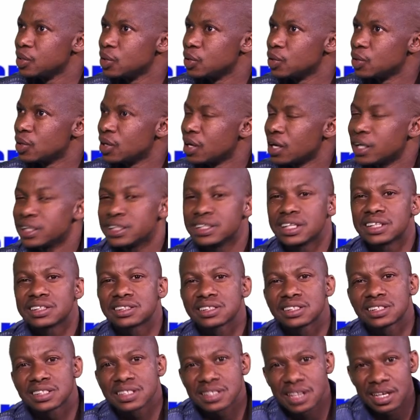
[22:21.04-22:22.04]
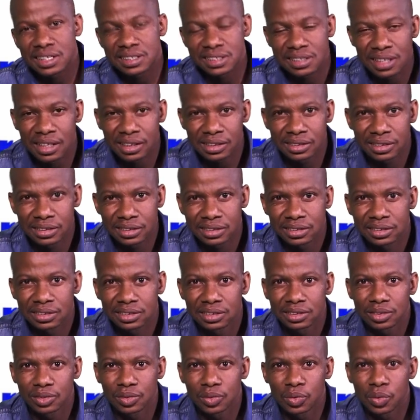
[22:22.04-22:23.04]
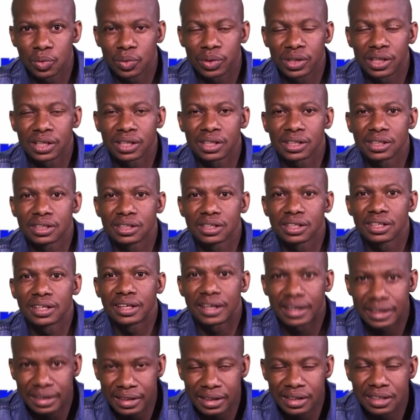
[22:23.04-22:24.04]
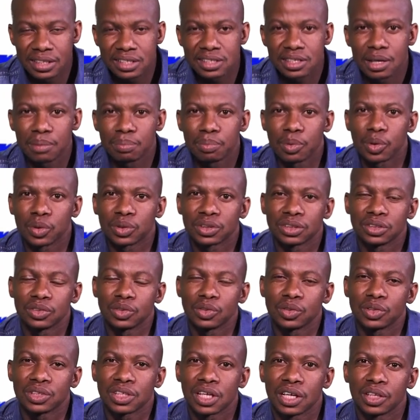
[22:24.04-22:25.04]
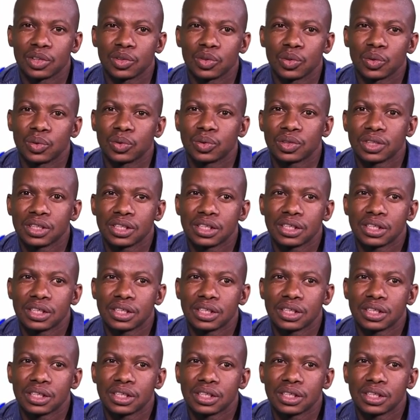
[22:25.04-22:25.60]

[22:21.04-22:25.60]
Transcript: I just trust that we will really support Noluthando.